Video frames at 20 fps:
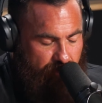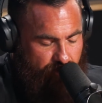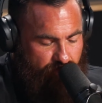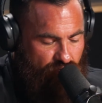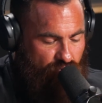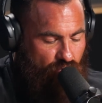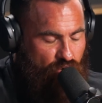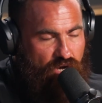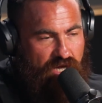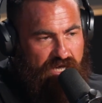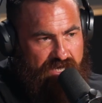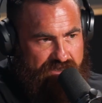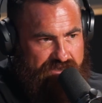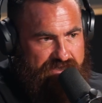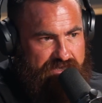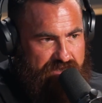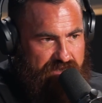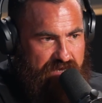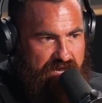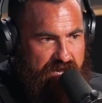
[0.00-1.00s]
Prior
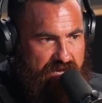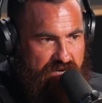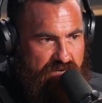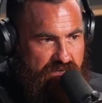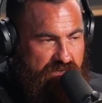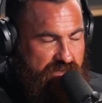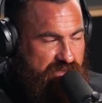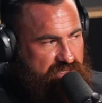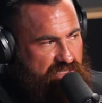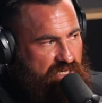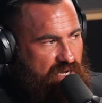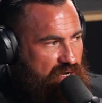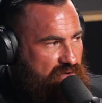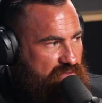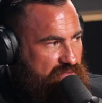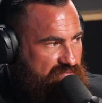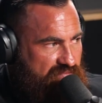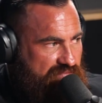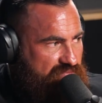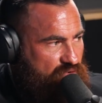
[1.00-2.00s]
to that,
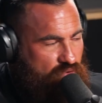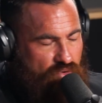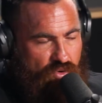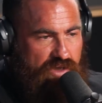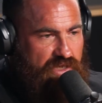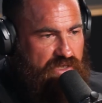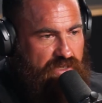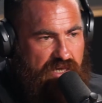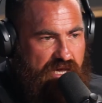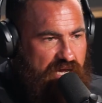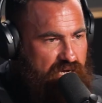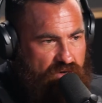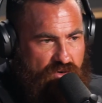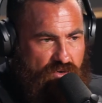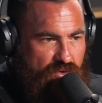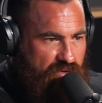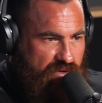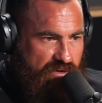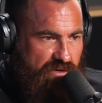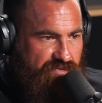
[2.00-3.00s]
so Call it luck,
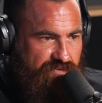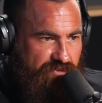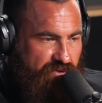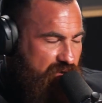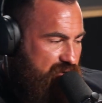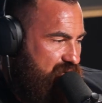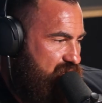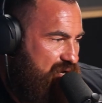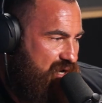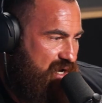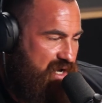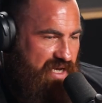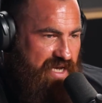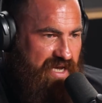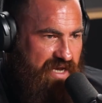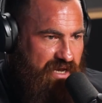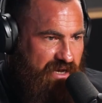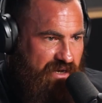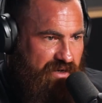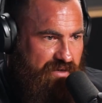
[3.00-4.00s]
call it a fluke. I don't
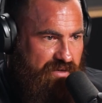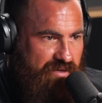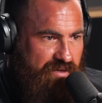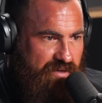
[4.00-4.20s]
care.